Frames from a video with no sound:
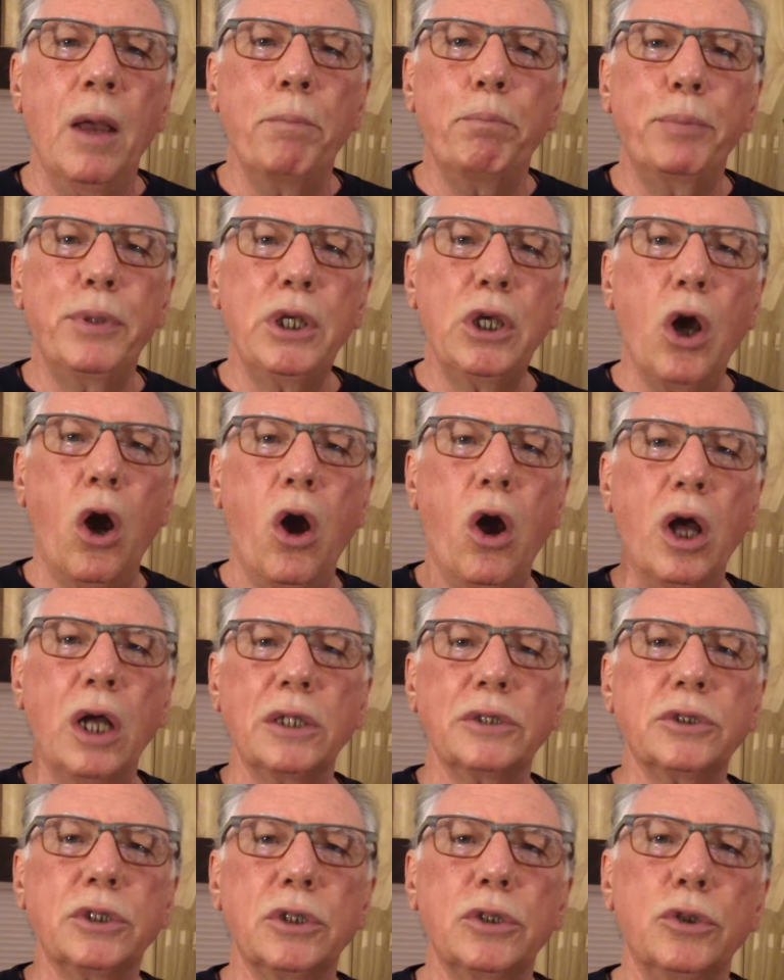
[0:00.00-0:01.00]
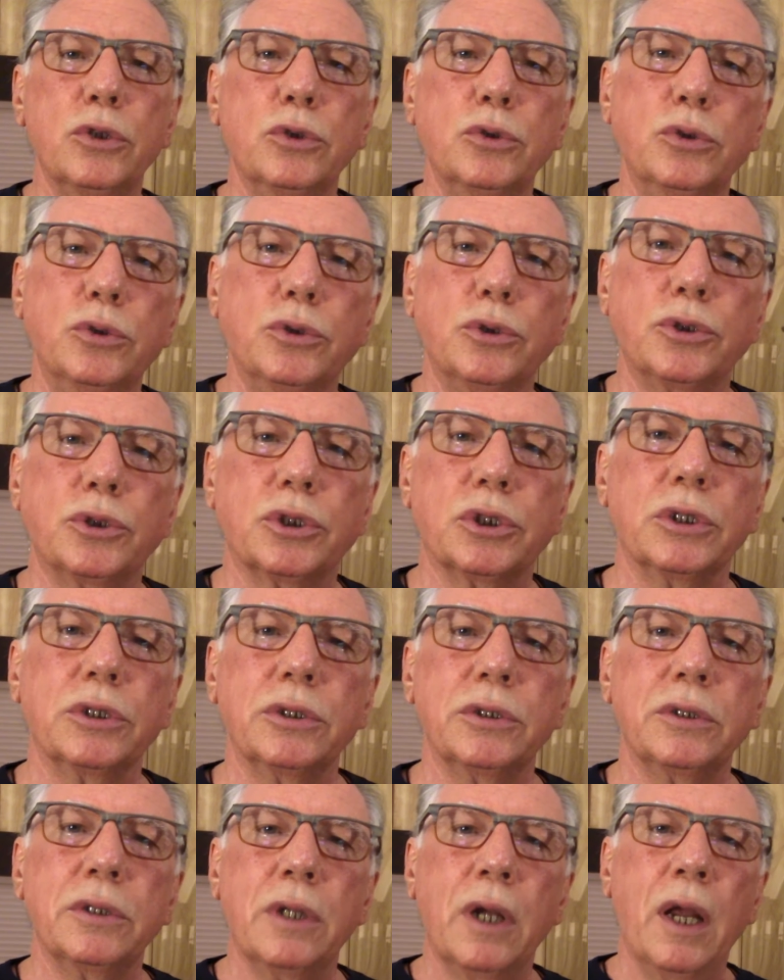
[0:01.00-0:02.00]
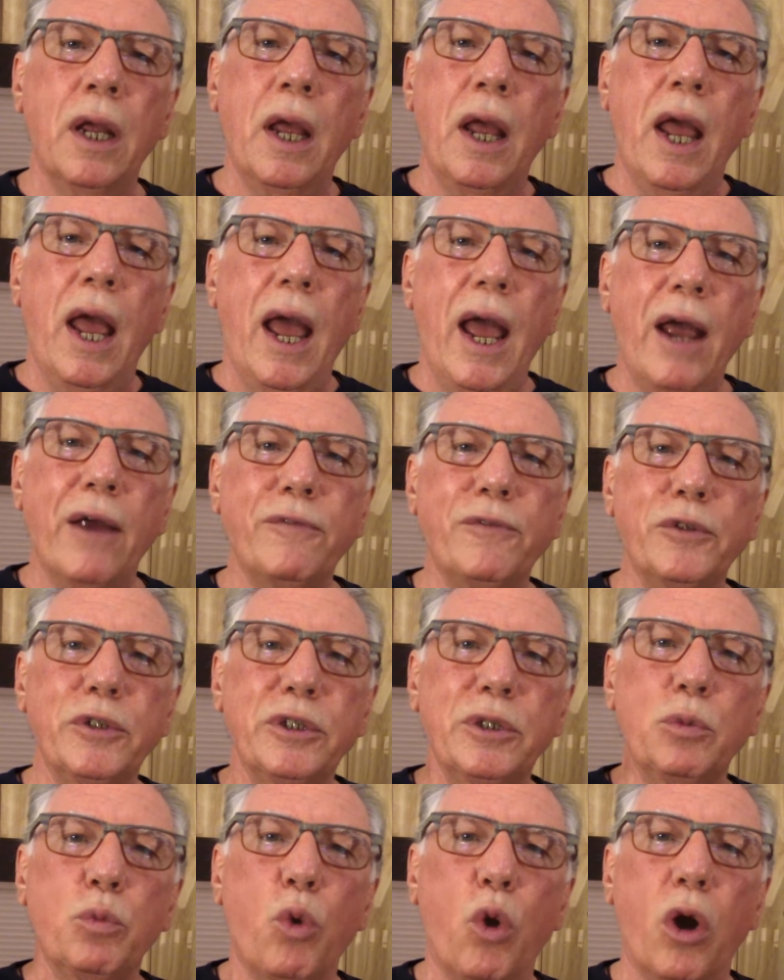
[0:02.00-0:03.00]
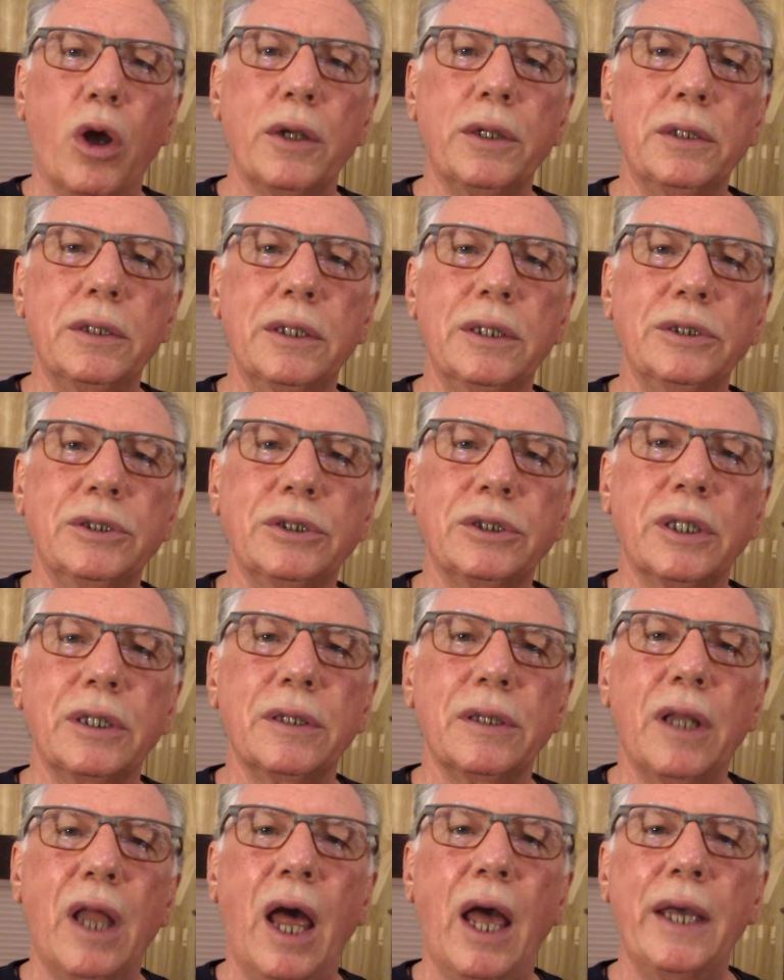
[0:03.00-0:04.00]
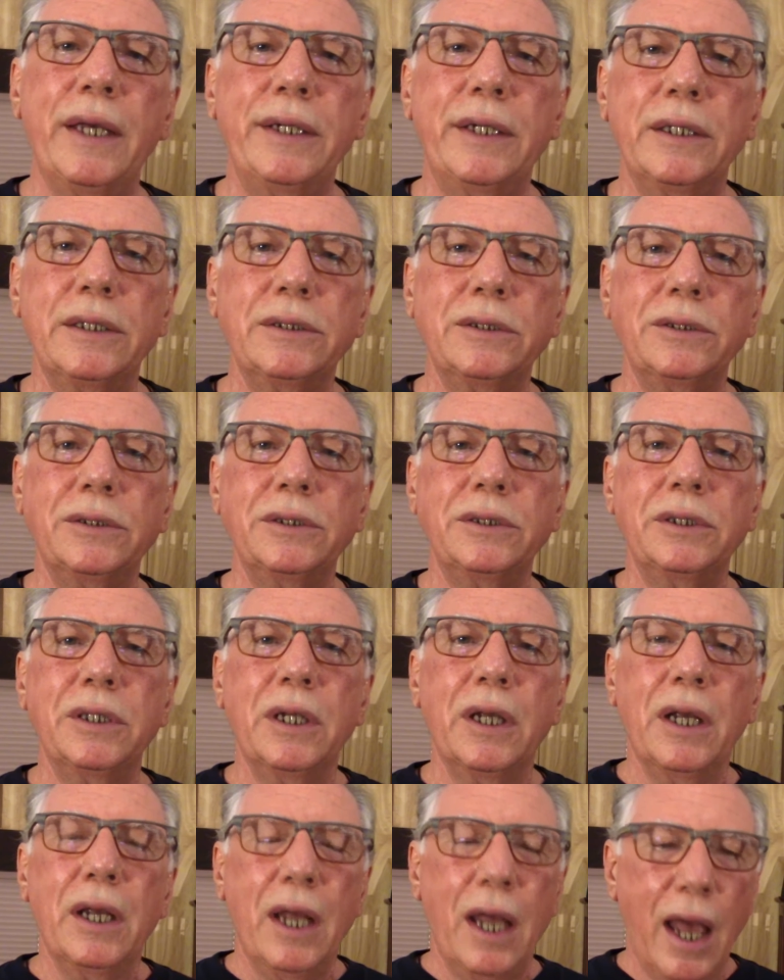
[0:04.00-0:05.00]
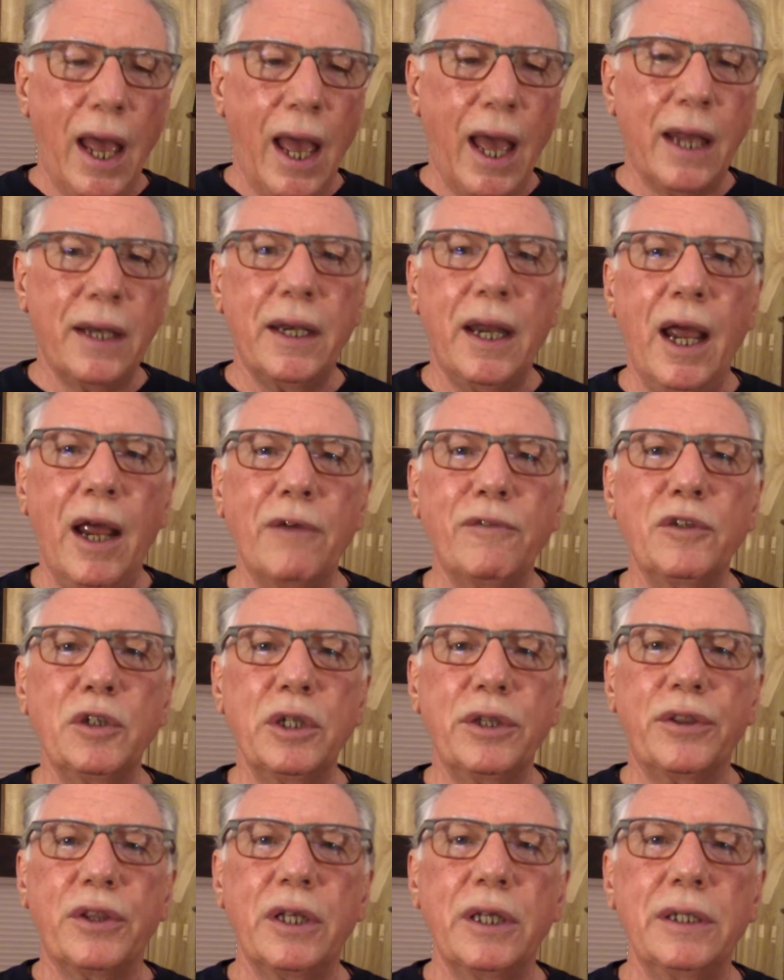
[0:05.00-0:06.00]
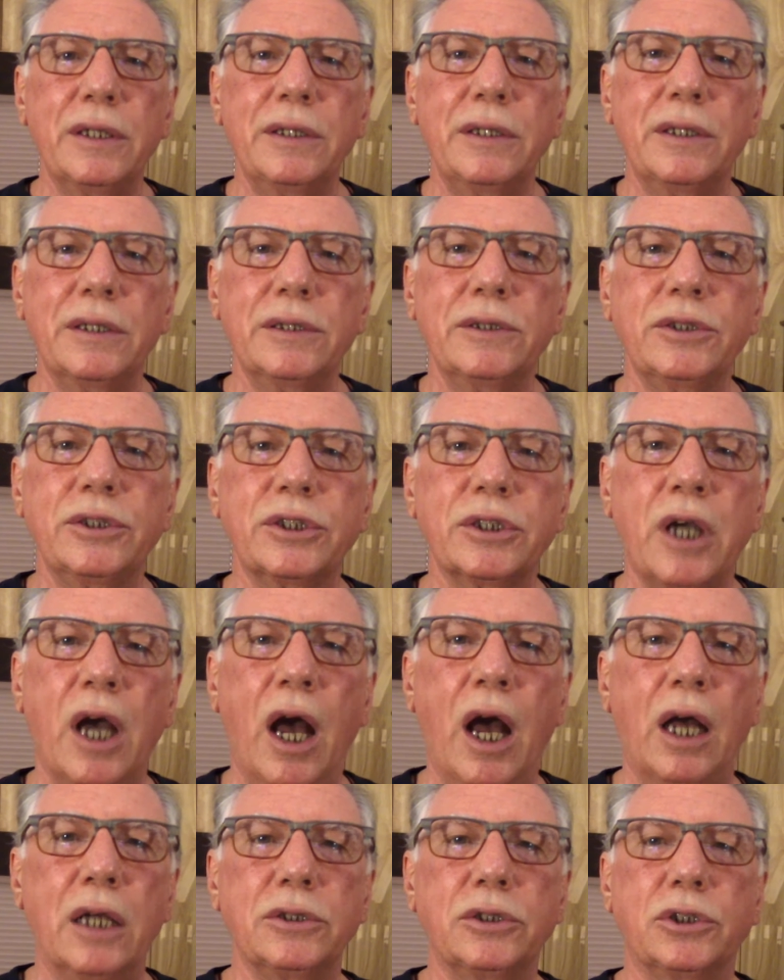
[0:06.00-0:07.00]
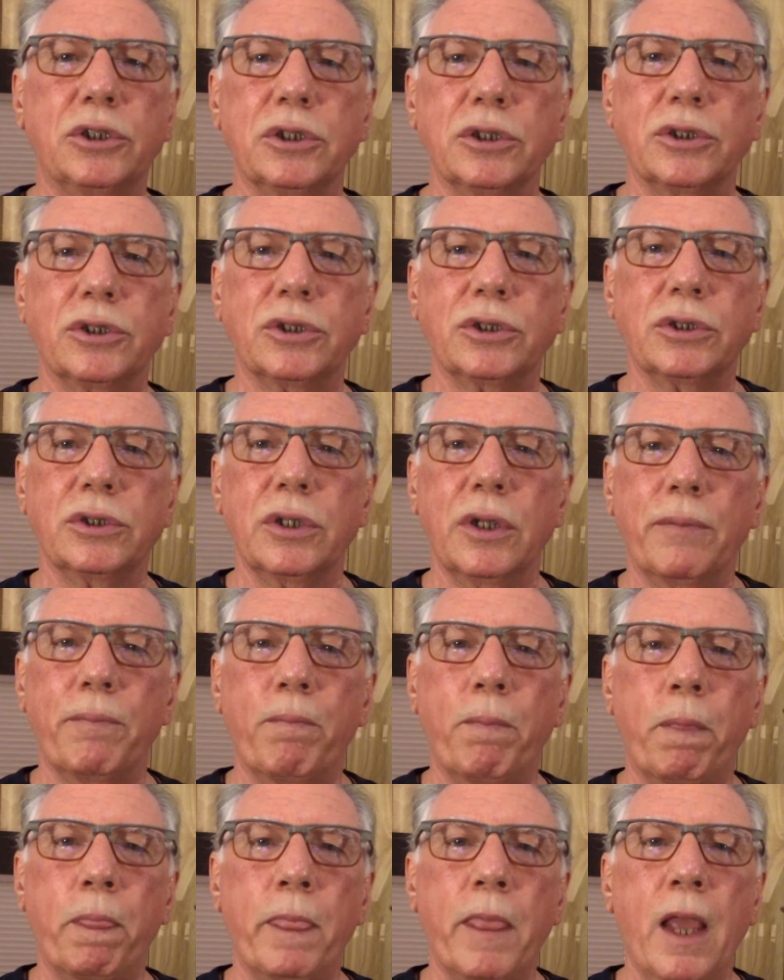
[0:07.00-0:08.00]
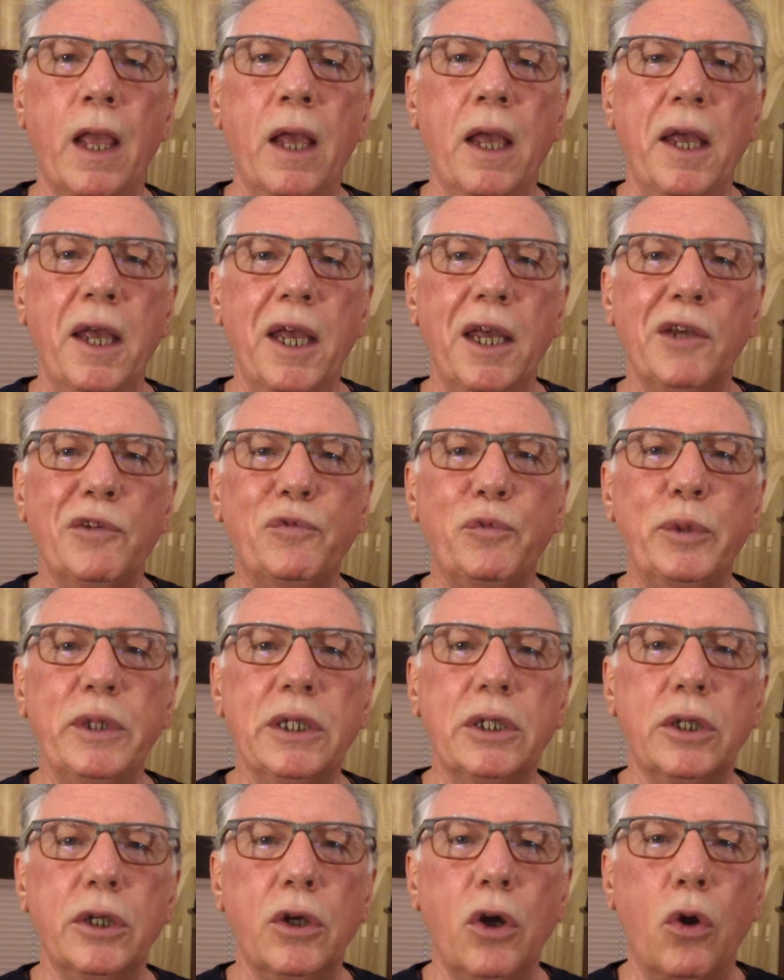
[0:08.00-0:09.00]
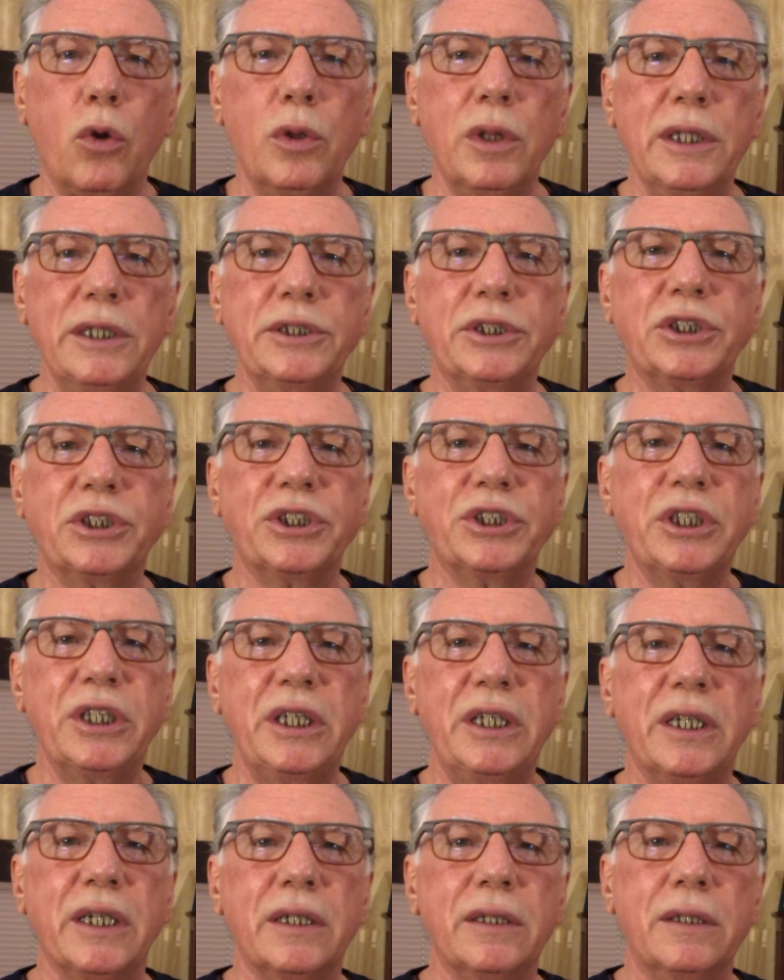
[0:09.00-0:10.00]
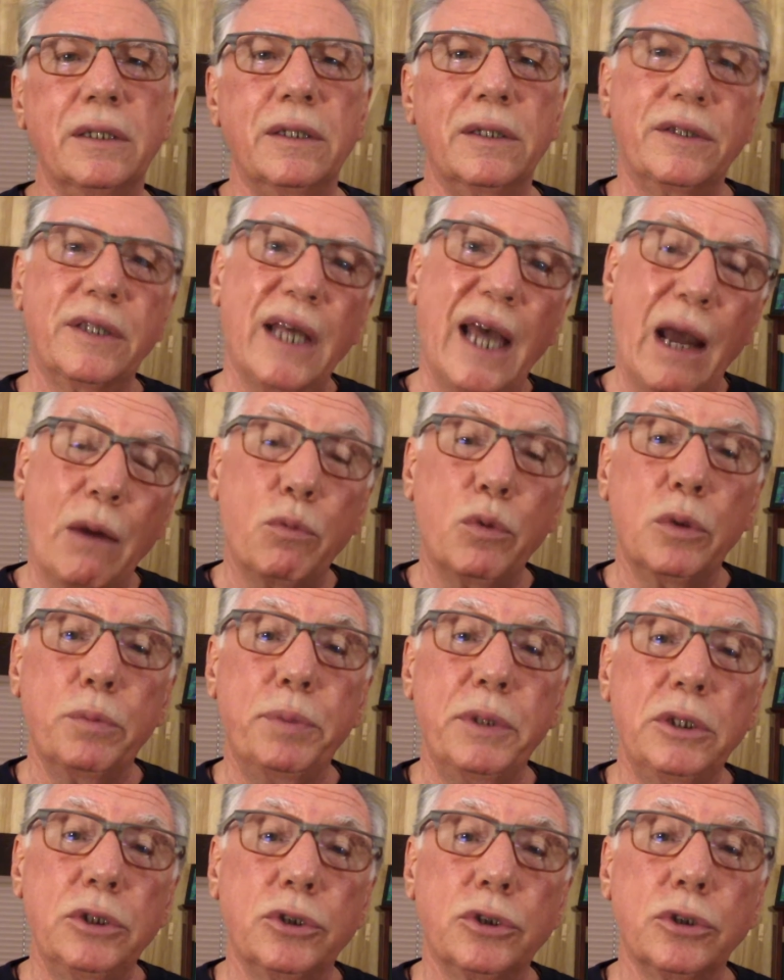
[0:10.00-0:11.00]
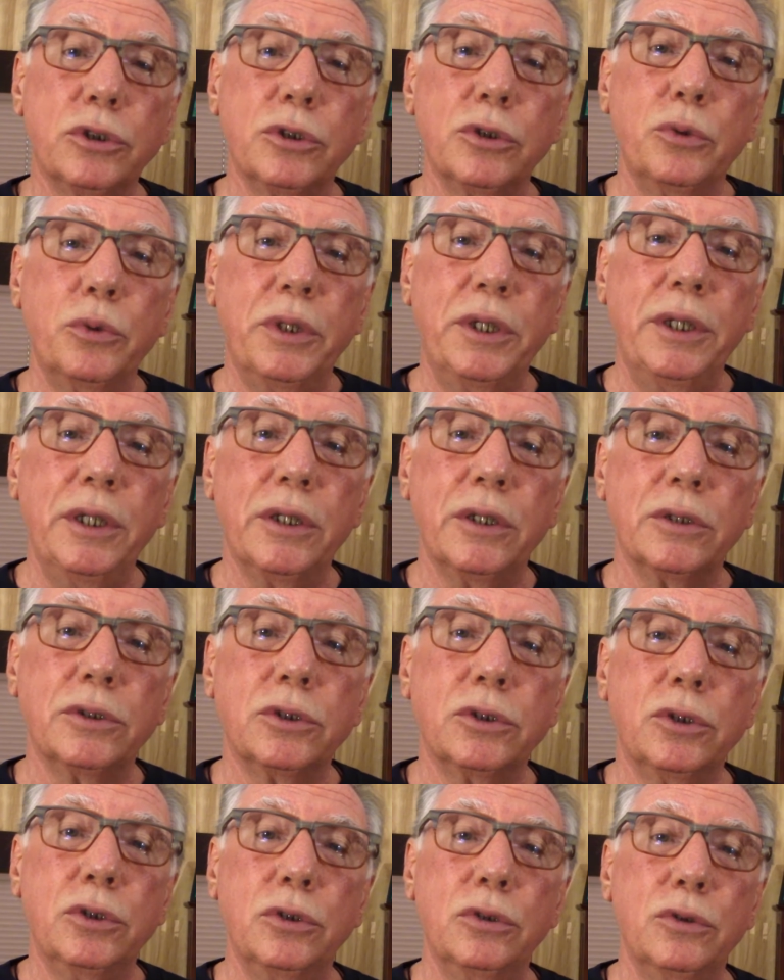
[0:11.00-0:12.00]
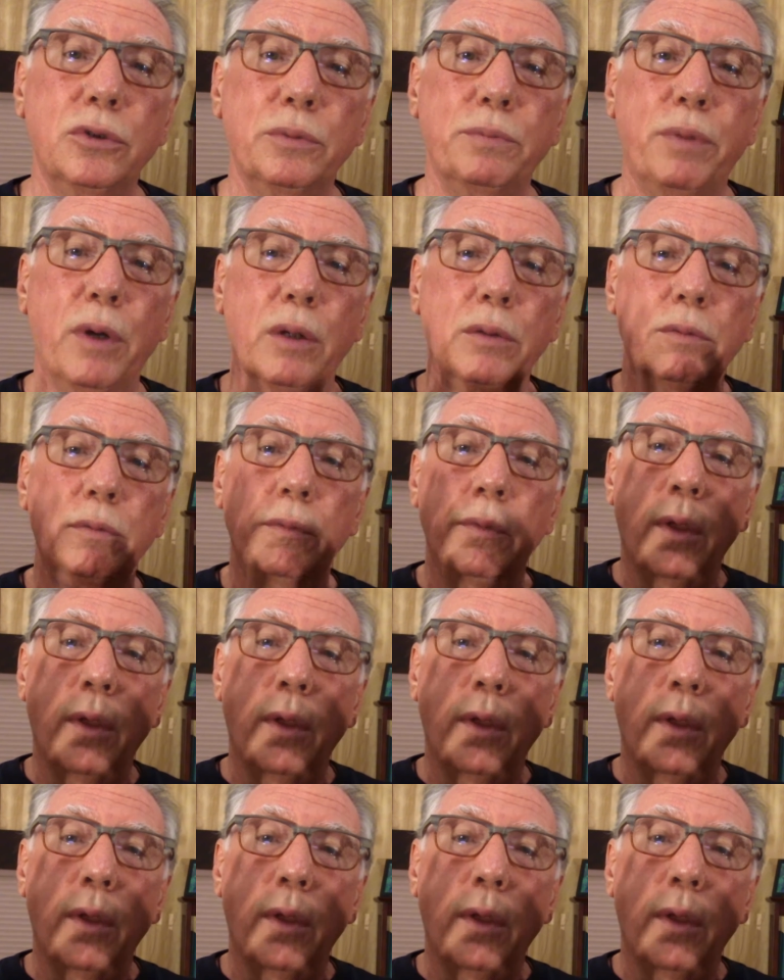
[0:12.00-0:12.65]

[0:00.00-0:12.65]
beyond illusion. Everyone is enlightened and everything is conscious. If we could only see it, that would be true here too, but